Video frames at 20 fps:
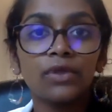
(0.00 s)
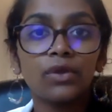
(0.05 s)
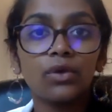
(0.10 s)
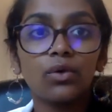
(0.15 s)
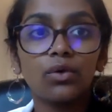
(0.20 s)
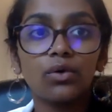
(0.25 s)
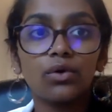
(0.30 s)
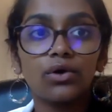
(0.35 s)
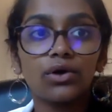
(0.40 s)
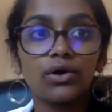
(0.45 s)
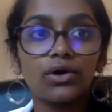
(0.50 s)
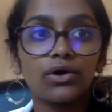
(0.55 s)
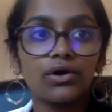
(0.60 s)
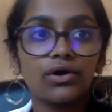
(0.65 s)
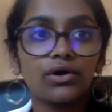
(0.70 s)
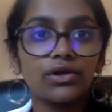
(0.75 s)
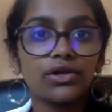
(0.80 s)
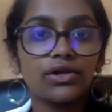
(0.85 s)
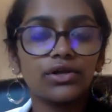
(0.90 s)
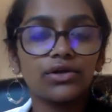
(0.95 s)

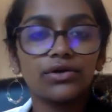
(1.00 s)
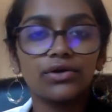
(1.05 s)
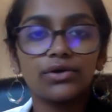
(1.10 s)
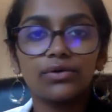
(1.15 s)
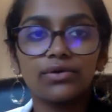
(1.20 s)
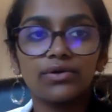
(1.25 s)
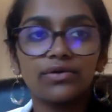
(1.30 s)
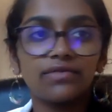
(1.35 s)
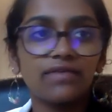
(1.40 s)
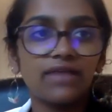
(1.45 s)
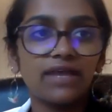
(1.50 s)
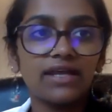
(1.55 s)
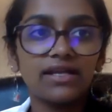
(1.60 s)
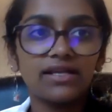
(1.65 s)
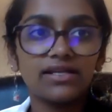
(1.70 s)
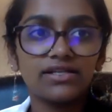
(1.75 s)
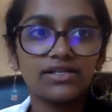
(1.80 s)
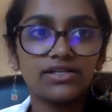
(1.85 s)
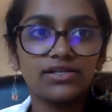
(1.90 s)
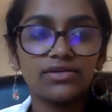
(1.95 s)
or you know you're
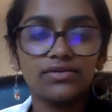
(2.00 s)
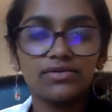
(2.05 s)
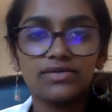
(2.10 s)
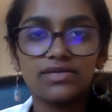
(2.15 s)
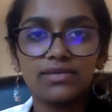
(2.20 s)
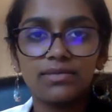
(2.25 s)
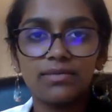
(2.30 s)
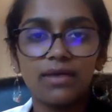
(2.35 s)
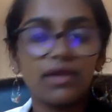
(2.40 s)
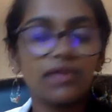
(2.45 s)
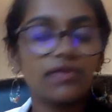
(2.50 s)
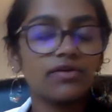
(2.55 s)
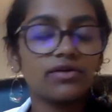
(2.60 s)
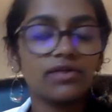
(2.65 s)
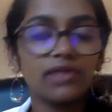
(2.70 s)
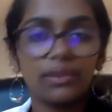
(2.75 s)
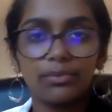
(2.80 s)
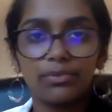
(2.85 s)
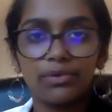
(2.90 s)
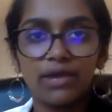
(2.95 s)
invited to do some other
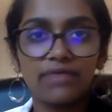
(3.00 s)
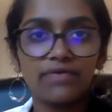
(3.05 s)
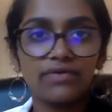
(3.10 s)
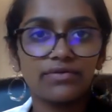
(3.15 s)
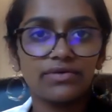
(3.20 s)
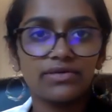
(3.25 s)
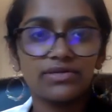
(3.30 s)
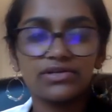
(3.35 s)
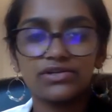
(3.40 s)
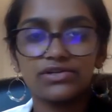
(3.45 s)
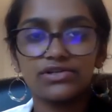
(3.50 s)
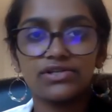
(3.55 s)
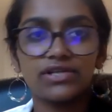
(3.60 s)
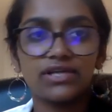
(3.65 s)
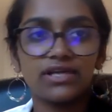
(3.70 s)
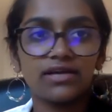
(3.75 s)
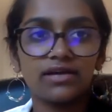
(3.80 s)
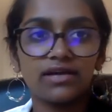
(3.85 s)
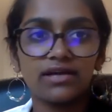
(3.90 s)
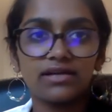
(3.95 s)
like private research
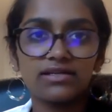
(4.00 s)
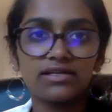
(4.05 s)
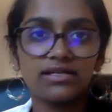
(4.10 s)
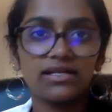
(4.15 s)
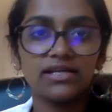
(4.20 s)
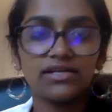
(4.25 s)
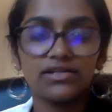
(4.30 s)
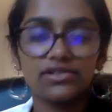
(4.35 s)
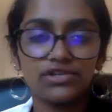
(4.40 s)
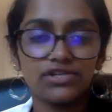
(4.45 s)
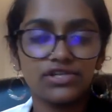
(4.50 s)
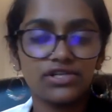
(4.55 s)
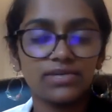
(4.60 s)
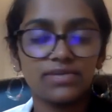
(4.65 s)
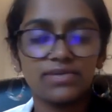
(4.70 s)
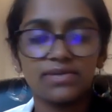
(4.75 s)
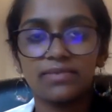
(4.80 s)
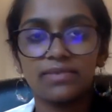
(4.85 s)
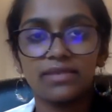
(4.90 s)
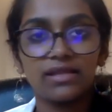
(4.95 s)
thing as an internship
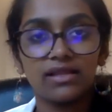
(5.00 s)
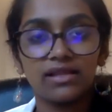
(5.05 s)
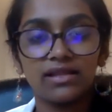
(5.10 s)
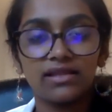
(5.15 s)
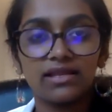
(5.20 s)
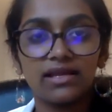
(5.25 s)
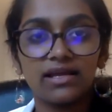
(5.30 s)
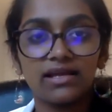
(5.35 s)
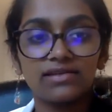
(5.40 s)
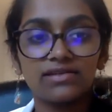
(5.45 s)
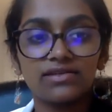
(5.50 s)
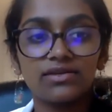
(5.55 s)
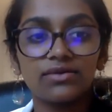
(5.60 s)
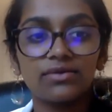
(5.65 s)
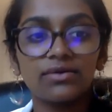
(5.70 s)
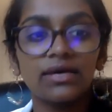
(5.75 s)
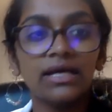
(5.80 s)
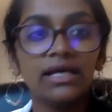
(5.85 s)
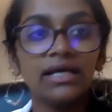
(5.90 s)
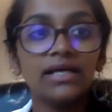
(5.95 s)
something like that
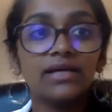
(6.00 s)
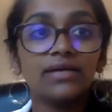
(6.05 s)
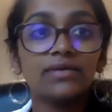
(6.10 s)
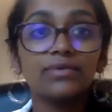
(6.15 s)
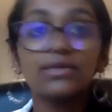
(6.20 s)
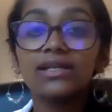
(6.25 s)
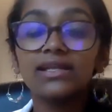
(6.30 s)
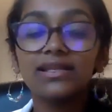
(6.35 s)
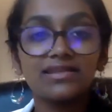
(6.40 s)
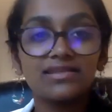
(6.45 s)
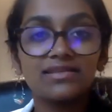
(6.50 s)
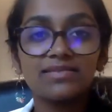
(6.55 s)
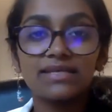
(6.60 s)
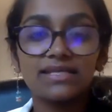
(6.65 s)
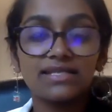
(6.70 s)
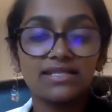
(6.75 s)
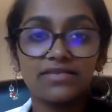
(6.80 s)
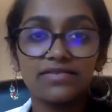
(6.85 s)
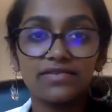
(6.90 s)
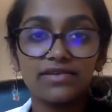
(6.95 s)
so really this
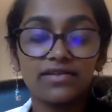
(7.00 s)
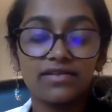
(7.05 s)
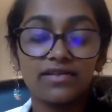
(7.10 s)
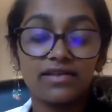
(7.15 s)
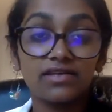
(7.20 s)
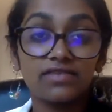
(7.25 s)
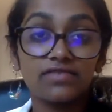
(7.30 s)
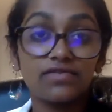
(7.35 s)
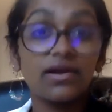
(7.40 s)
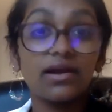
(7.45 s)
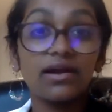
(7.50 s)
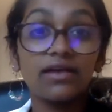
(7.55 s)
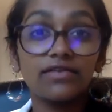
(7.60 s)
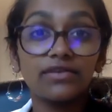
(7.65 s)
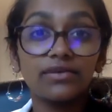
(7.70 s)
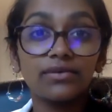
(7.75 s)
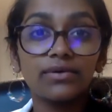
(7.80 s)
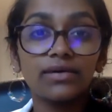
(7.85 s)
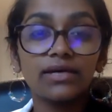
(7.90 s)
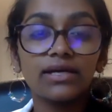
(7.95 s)
means different things for
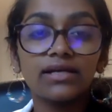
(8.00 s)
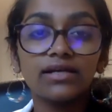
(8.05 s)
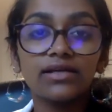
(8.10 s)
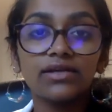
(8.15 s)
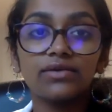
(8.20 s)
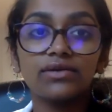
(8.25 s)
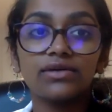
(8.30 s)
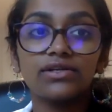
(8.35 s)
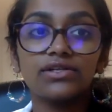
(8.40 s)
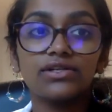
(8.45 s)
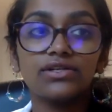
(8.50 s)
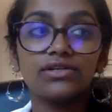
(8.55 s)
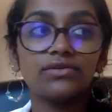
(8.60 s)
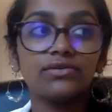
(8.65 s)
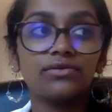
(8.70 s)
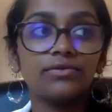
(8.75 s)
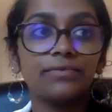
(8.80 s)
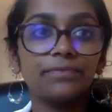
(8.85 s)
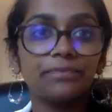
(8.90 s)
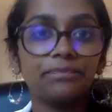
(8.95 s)
everyone you could
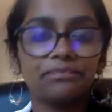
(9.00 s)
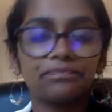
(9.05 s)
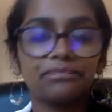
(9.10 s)
do